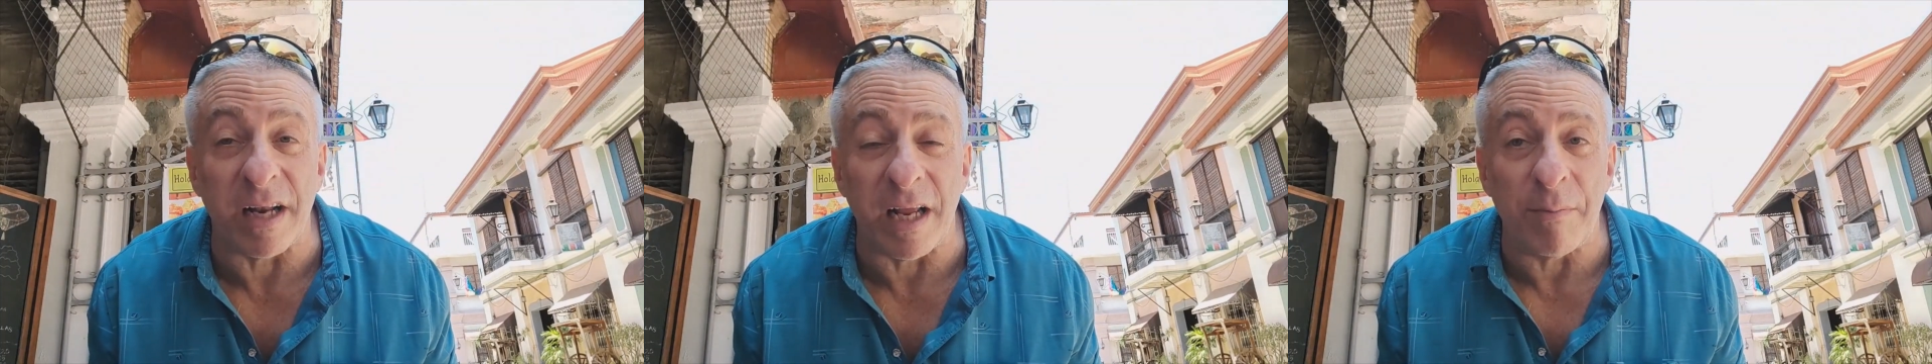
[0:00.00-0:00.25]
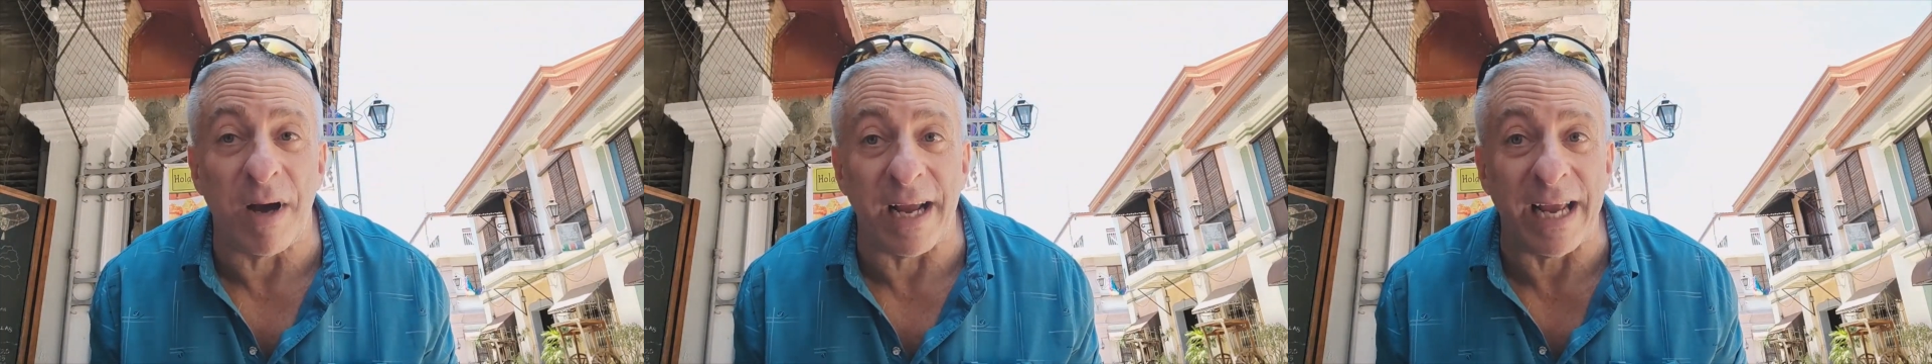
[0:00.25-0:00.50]
in
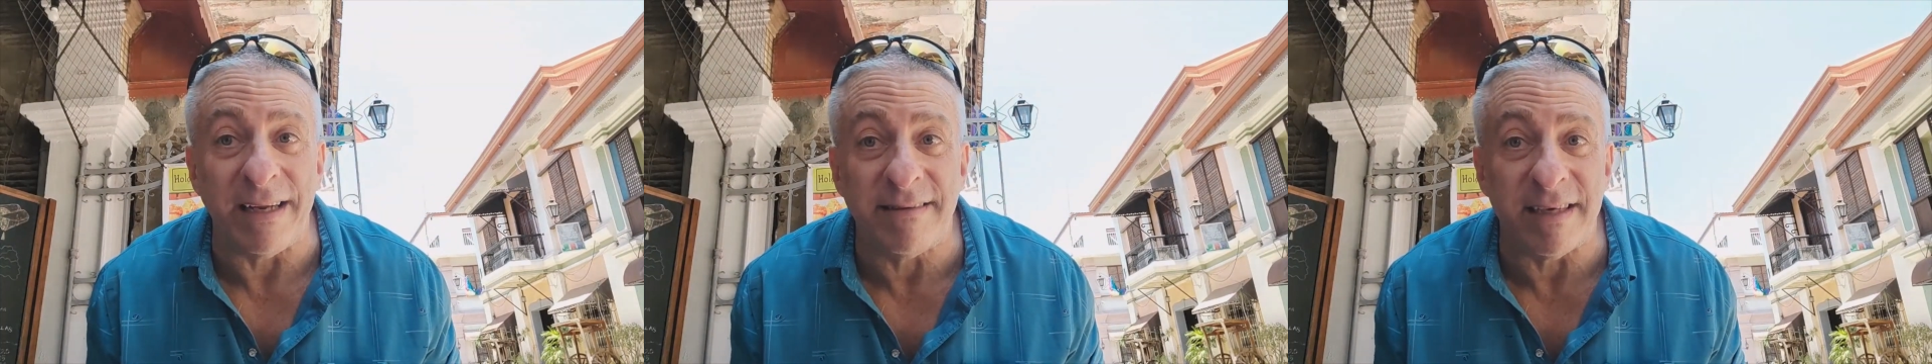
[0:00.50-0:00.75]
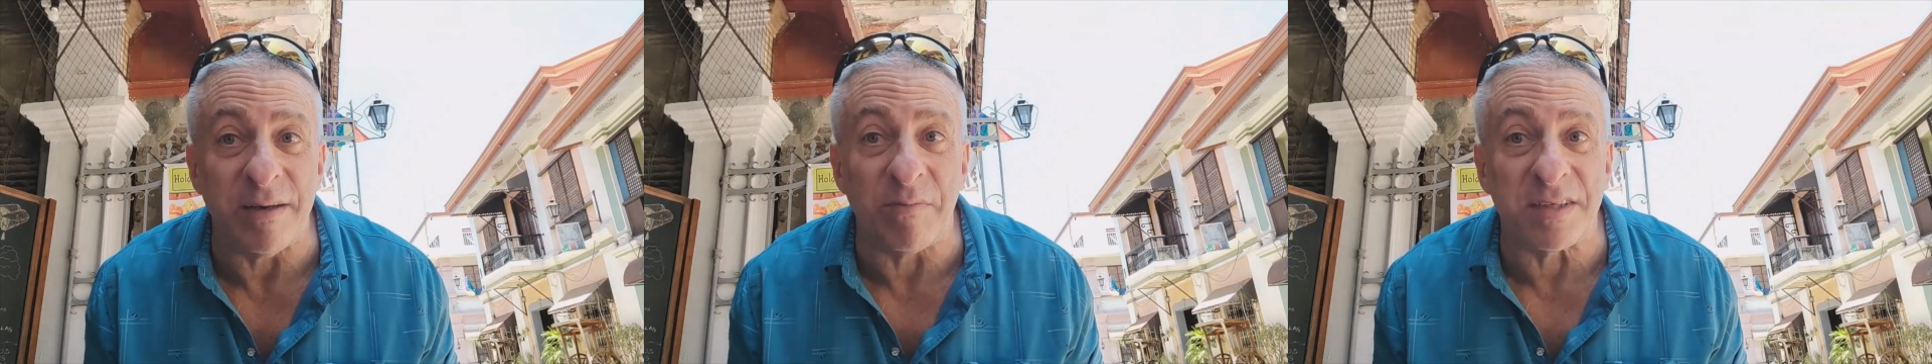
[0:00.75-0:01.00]
my
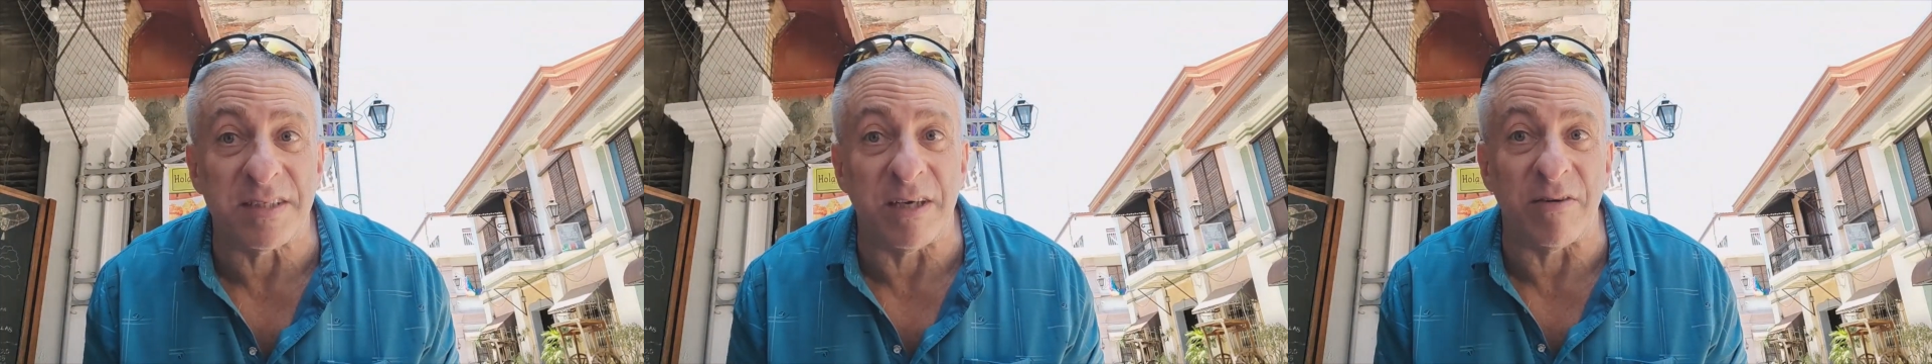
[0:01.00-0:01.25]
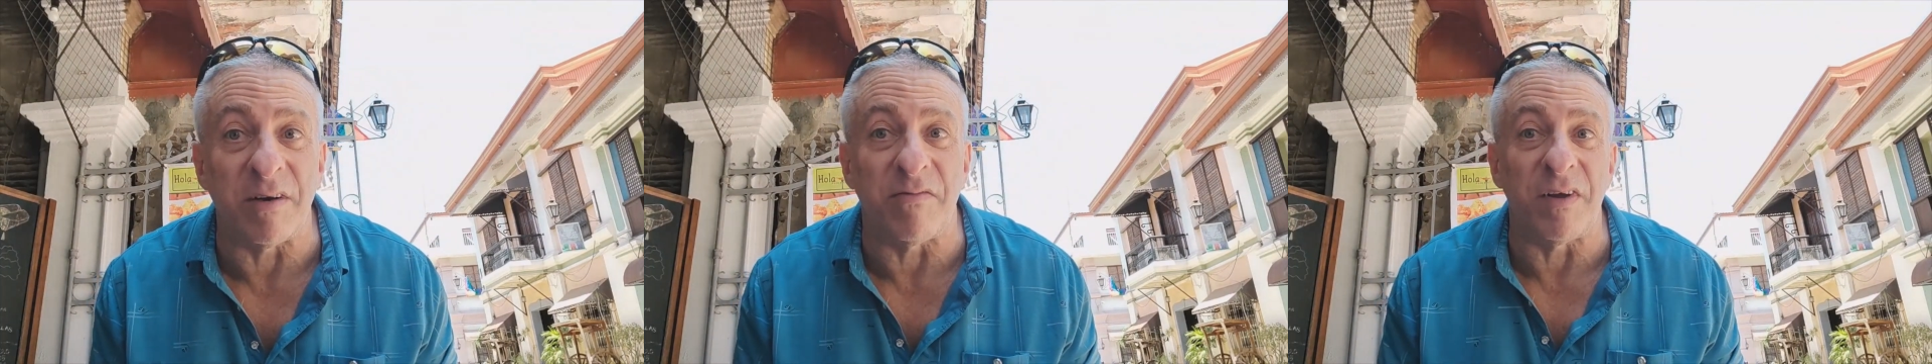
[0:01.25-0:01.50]
18 months here
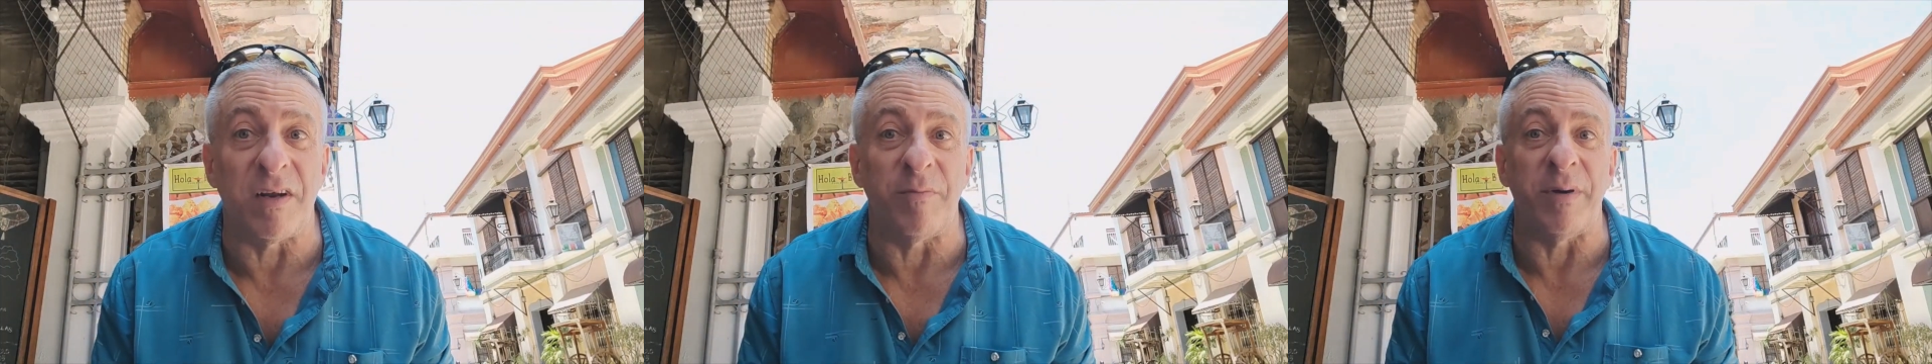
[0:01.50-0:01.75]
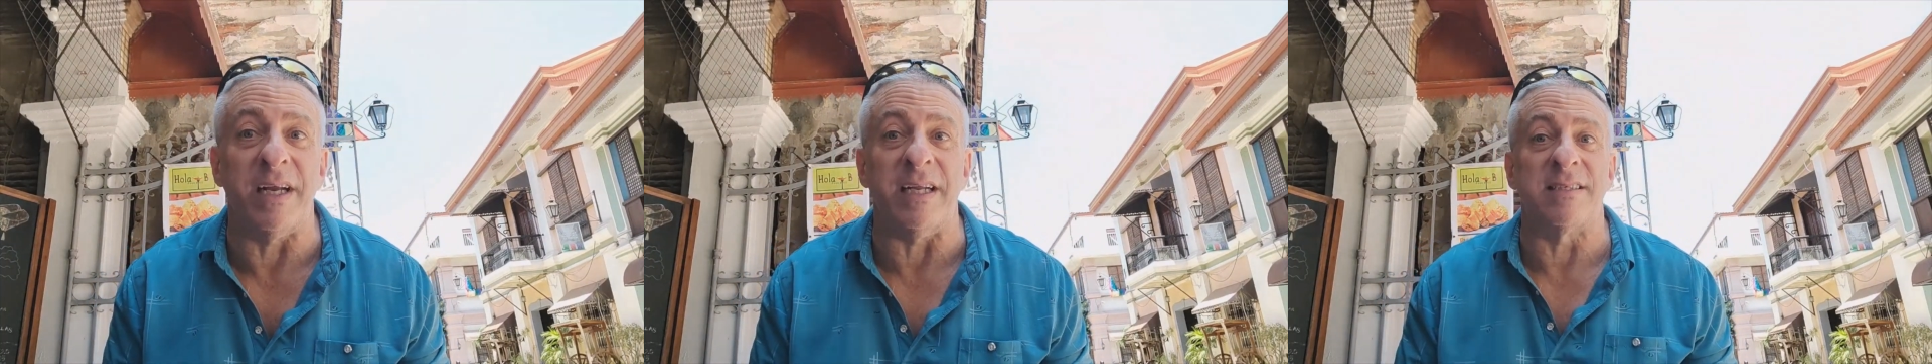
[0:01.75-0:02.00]
in the
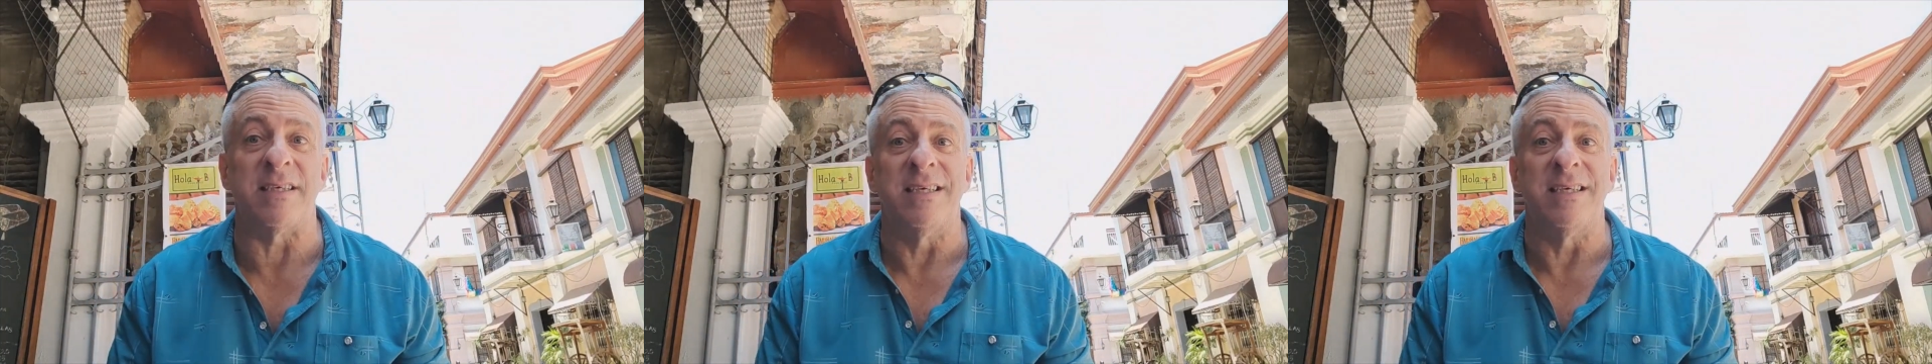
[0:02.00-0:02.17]
Philippines.